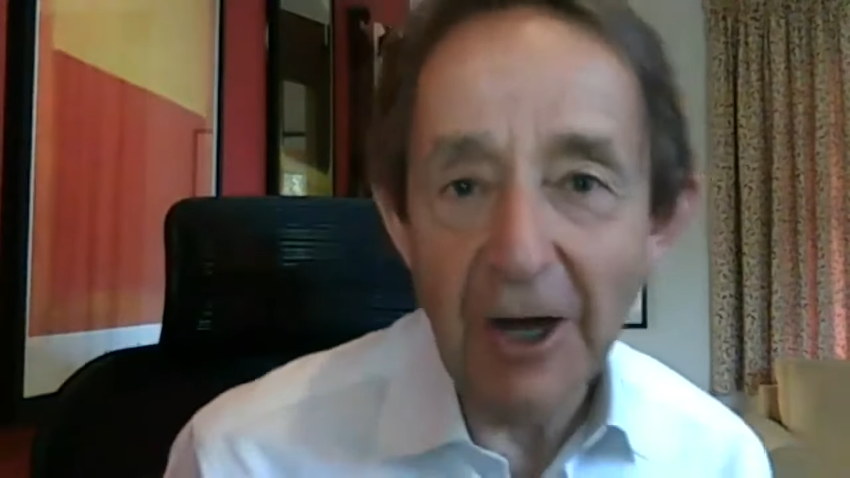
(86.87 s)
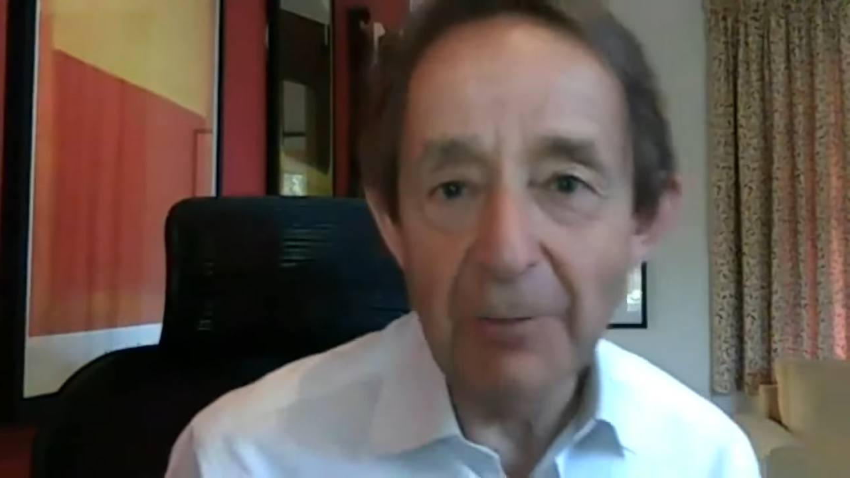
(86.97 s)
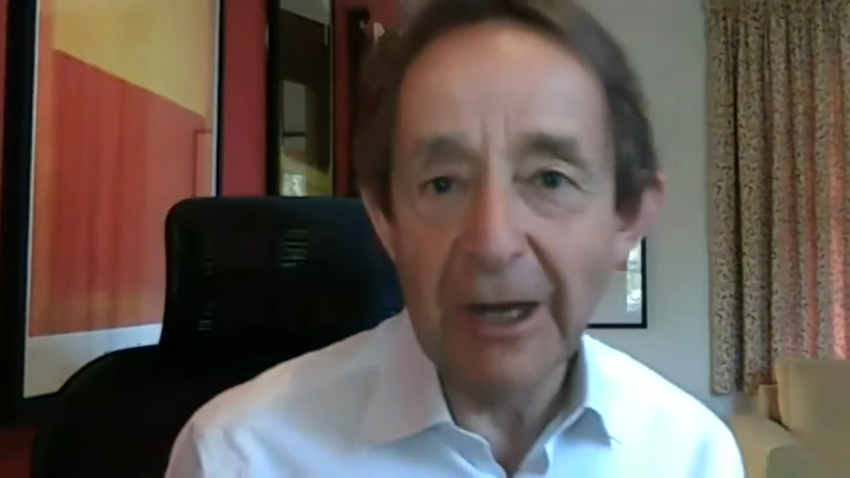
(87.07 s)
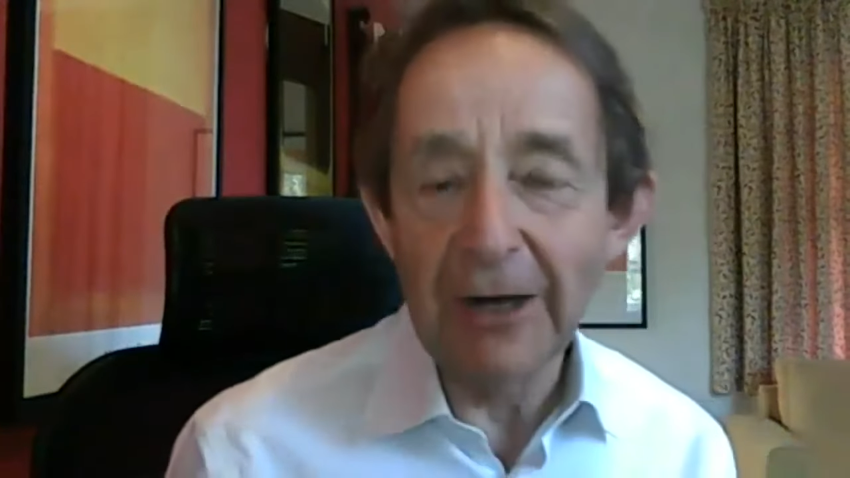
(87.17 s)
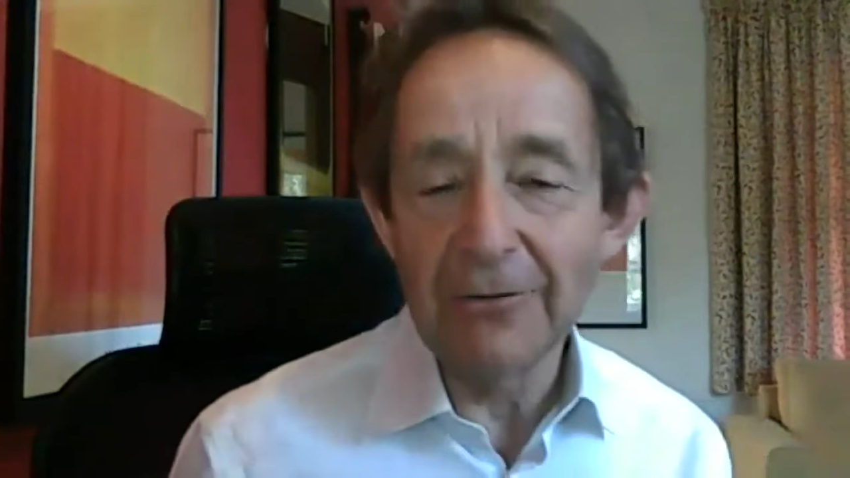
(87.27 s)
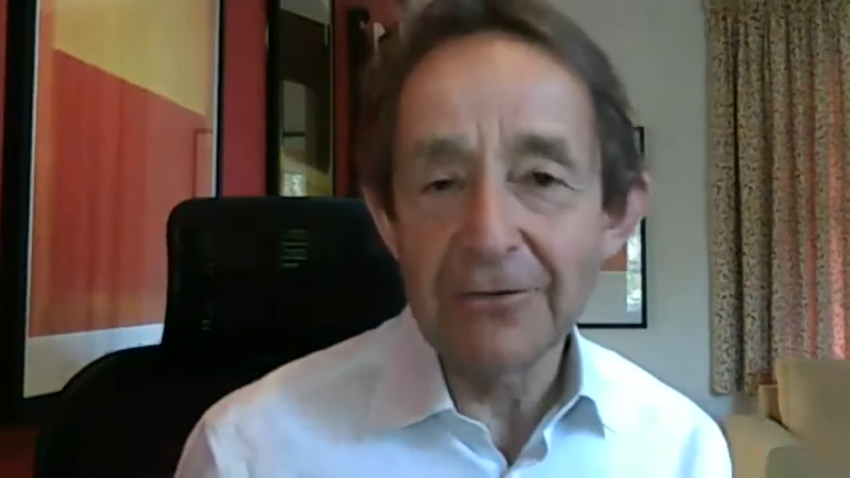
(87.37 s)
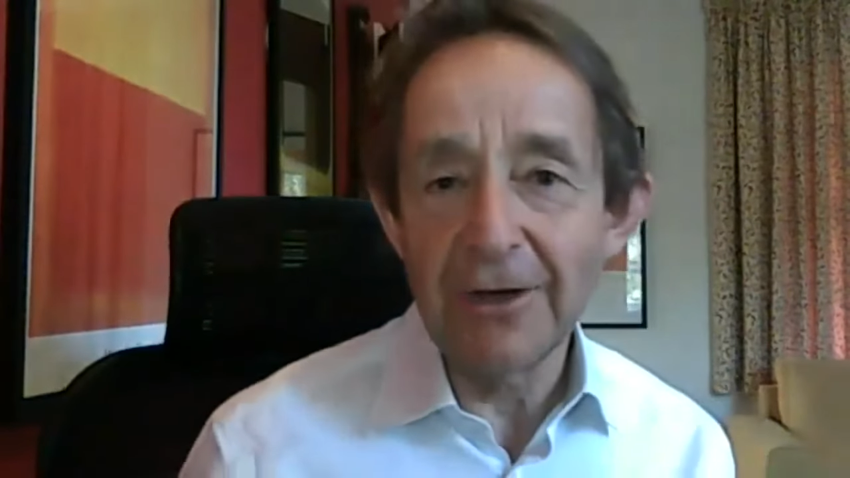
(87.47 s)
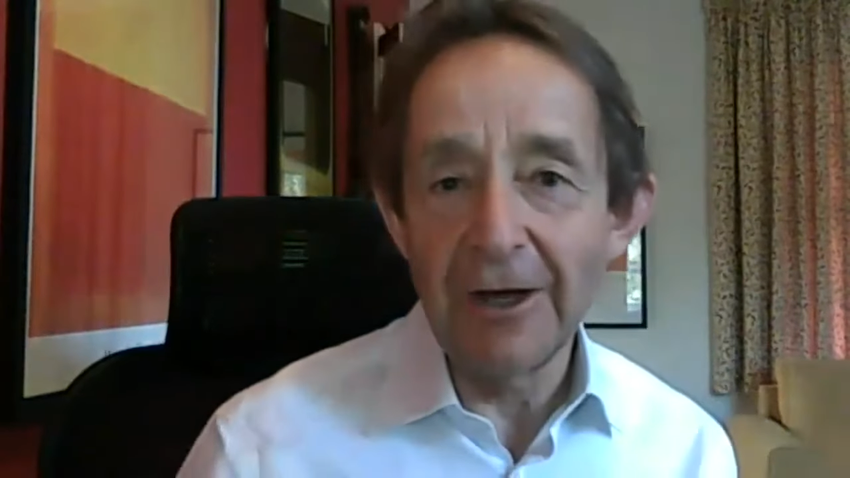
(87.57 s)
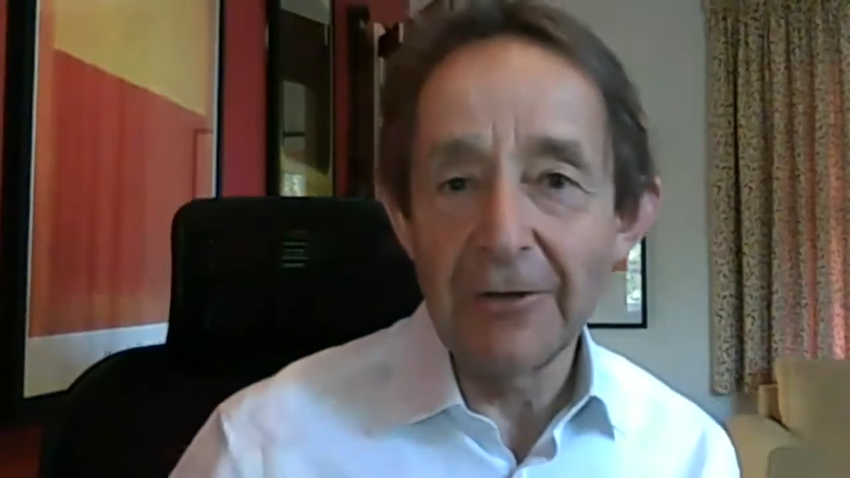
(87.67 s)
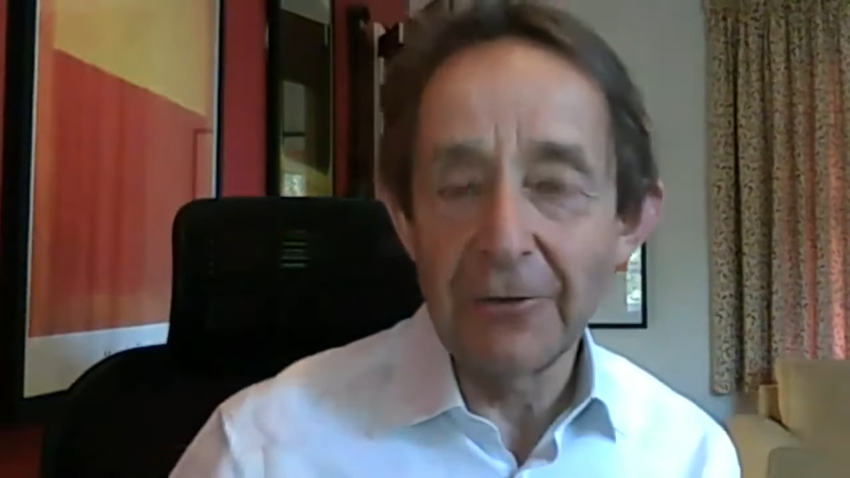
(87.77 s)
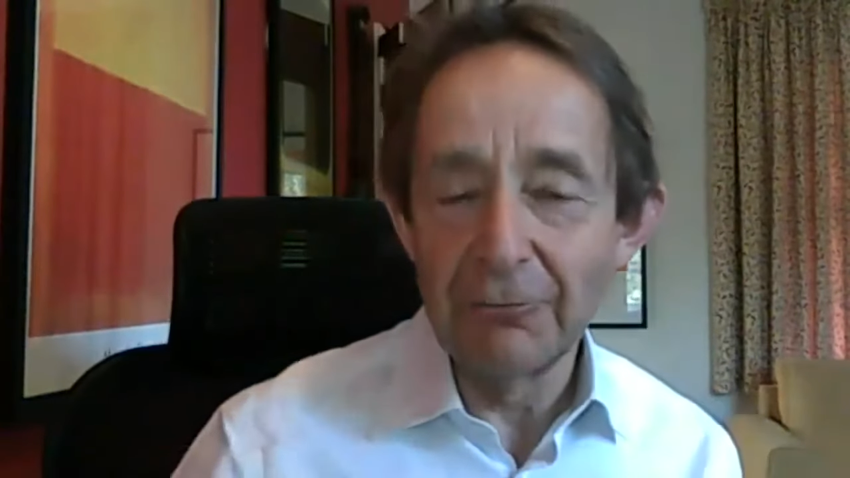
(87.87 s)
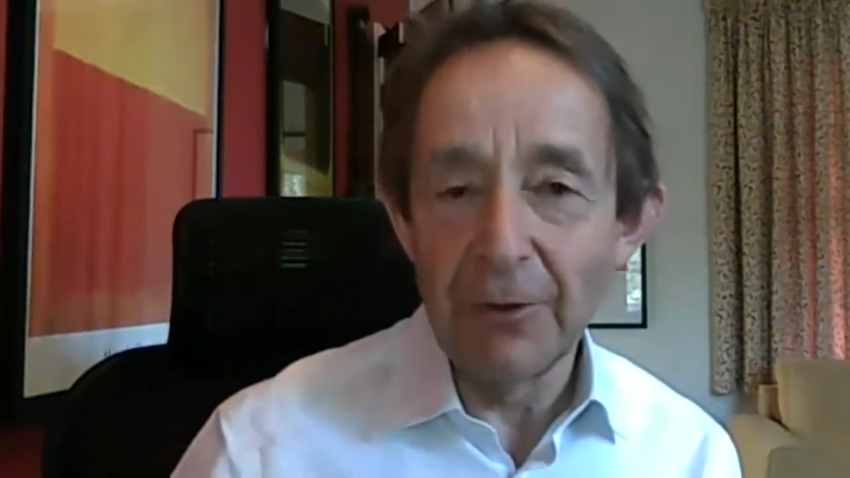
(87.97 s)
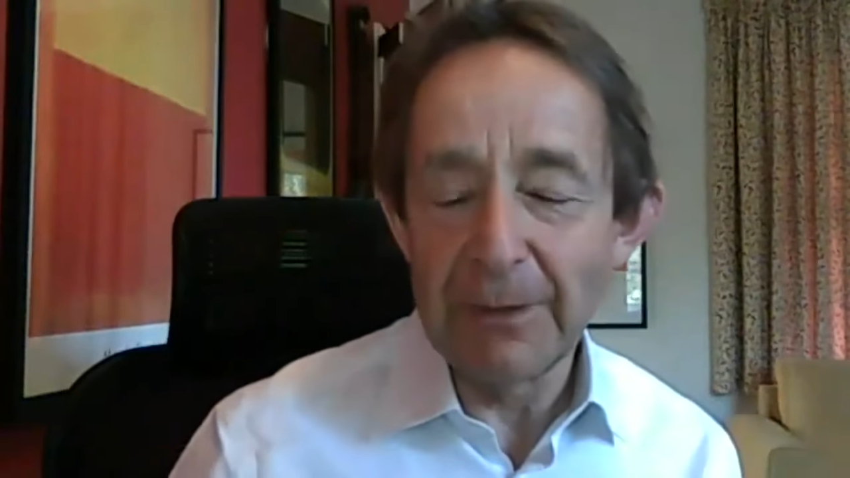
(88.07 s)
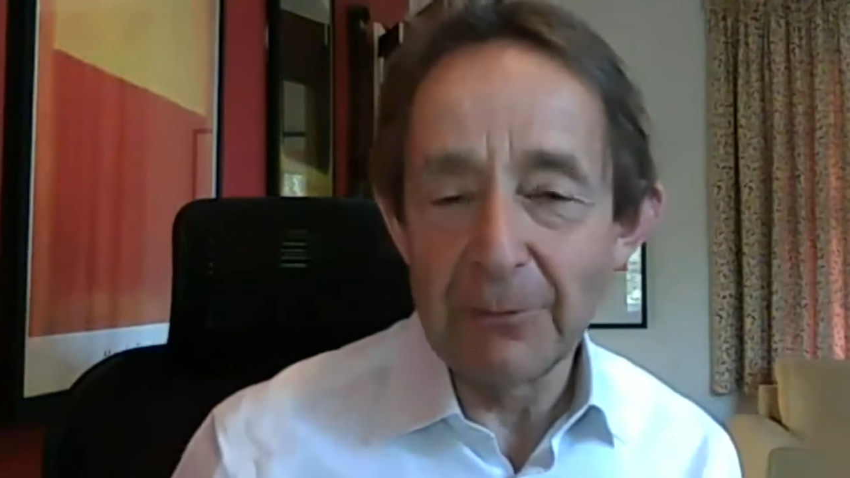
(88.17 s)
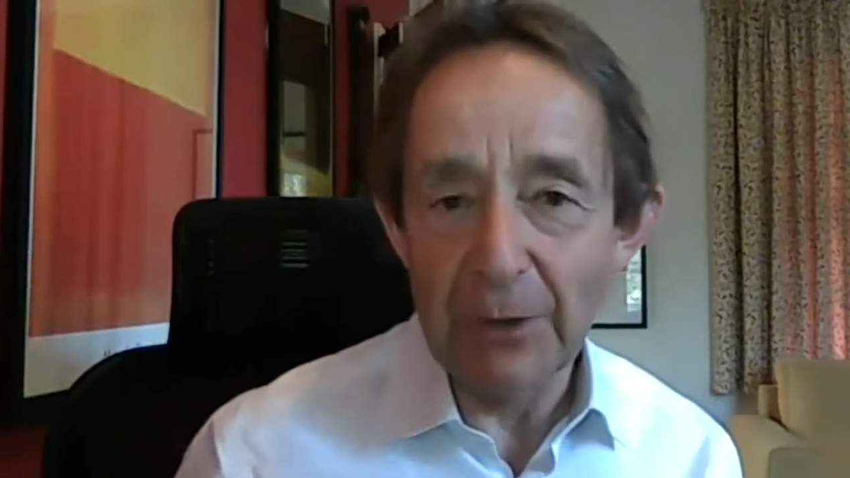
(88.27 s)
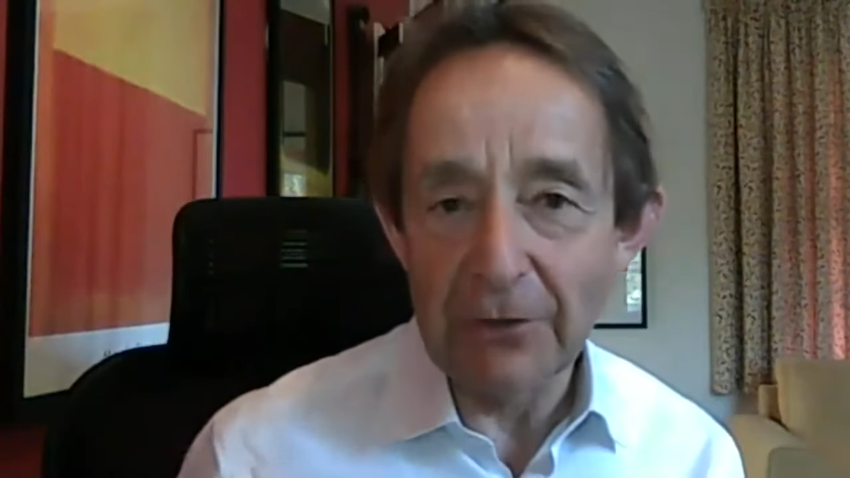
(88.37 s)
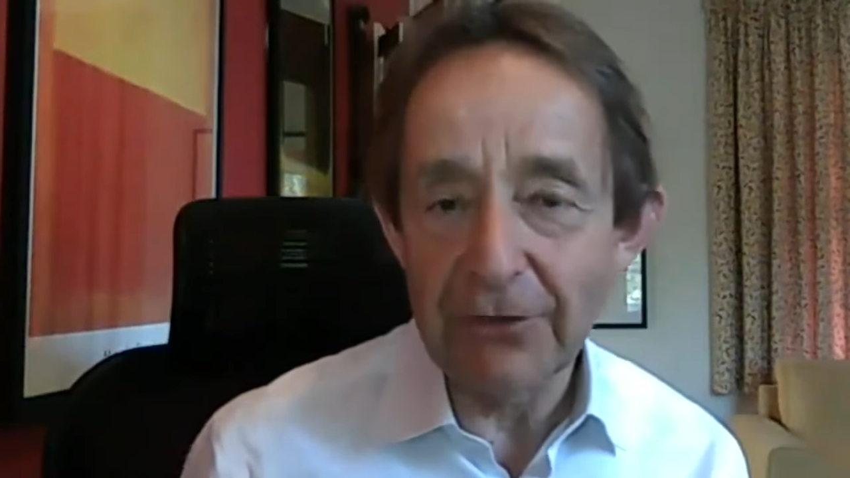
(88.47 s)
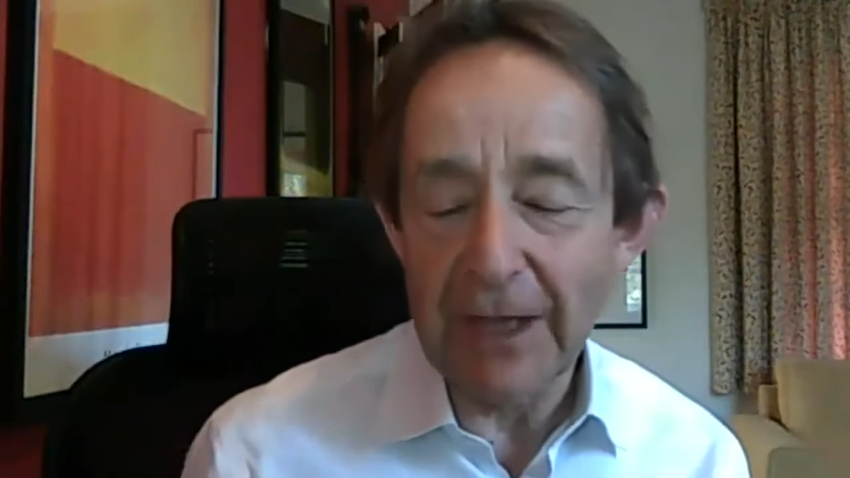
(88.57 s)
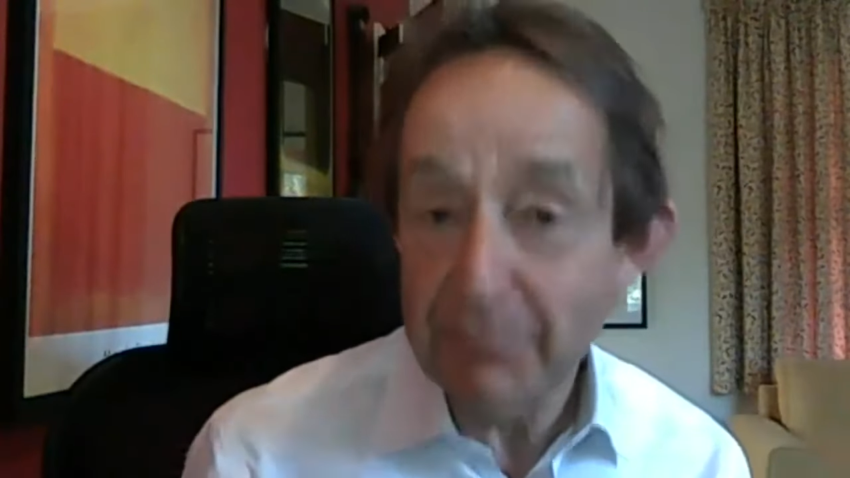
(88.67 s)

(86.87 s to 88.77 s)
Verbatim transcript: about uh, the room in which they're